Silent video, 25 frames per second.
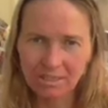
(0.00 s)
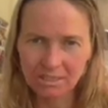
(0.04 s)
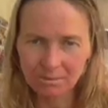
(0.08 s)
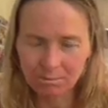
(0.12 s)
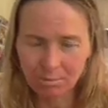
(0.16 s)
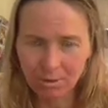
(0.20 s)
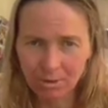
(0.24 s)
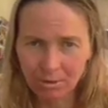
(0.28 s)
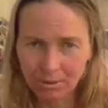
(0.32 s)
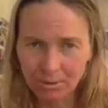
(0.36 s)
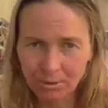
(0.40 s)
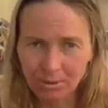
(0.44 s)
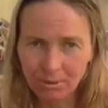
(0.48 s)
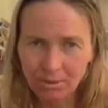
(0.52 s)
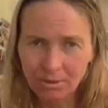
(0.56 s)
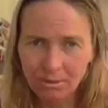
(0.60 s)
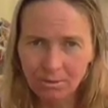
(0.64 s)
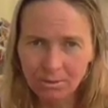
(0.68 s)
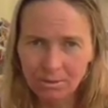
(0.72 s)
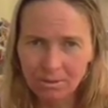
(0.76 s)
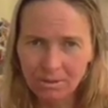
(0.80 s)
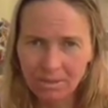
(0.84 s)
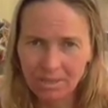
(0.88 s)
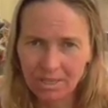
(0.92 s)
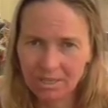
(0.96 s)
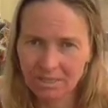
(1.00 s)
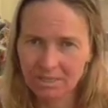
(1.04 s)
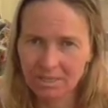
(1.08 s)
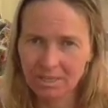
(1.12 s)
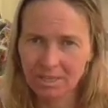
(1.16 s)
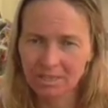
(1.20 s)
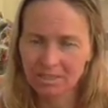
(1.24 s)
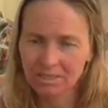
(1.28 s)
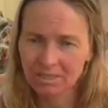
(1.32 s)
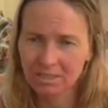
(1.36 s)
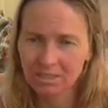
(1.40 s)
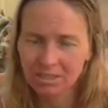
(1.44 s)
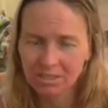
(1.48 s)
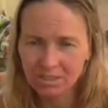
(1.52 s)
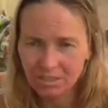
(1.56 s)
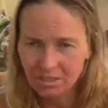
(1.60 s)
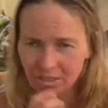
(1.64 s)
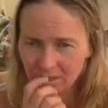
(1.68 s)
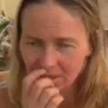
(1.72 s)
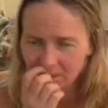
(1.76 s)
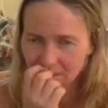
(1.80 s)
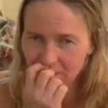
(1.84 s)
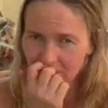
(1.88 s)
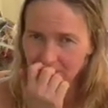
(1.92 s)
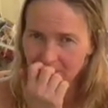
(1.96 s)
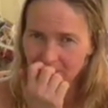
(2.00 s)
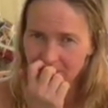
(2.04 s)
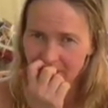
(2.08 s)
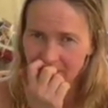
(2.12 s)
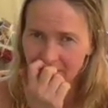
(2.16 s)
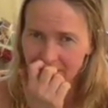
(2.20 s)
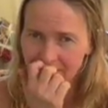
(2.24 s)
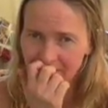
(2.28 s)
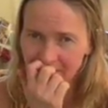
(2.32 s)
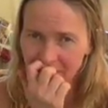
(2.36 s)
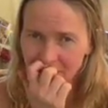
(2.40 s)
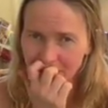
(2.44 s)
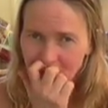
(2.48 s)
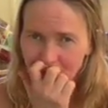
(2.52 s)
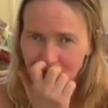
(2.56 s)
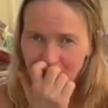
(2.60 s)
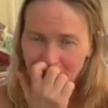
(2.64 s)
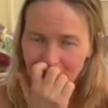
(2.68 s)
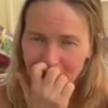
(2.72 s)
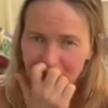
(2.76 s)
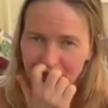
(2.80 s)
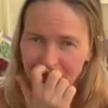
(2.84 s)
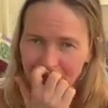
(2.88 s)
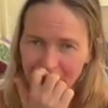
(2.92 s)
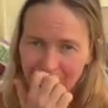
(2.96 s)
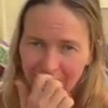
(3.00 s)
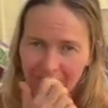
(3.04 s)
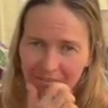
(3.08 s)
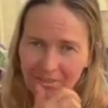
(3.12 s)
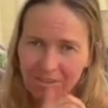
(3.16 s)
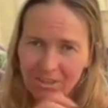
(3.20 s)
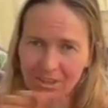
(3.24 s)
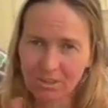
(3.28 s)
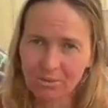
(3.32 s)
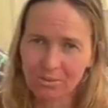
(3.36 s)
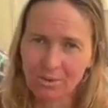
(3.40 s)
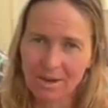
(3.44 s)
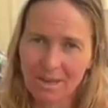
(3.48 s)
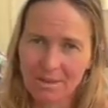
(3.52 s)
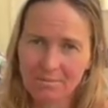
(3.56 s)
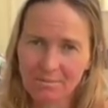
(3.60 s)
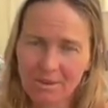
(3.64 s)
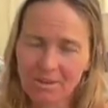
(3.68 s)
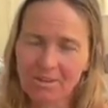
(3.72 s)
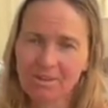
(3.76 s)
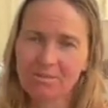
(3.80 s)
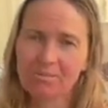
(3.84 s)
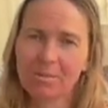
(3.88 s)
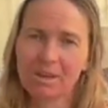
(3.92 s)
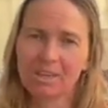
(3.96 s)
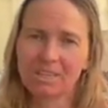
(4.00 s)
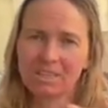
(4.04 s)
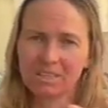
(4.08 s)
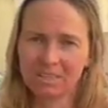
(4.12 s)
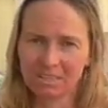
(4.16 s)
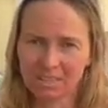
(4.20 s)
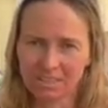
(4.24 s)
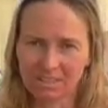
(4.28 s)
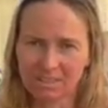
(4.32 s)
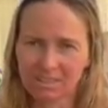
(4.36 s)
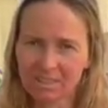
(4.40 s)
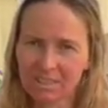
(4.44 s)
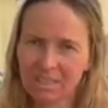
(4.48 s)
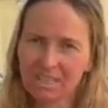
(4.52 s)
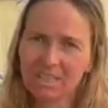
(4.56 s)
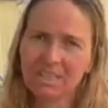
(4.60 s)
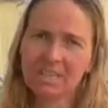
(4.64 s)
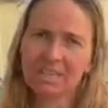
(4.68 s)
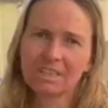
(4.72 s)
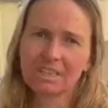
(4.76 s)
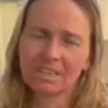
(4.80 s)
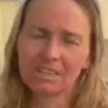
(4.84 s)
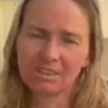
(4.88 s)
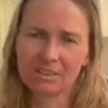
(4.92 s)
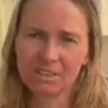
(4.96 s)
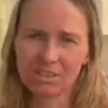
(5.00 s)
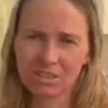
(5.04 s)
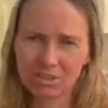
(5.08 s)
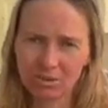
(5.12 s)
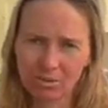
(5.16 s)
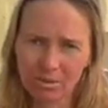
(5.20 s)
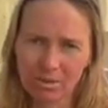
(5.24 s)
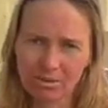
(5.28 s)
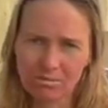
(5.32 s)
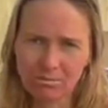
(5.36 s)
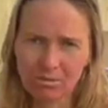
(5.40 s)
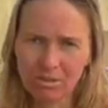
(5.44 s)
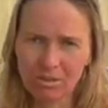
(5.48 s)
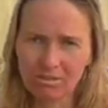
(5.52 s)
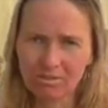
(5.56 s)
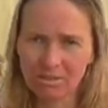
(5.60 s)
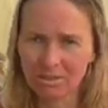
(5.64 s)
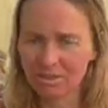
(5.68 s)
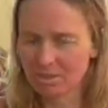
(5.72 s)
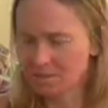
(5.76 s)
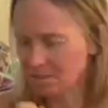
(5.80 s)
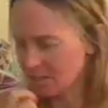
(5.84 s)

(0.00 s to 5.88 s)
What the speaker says: in a pool, he said, is hugely beneficial, because you haven't got the weight bearing, but you can get the joint moving.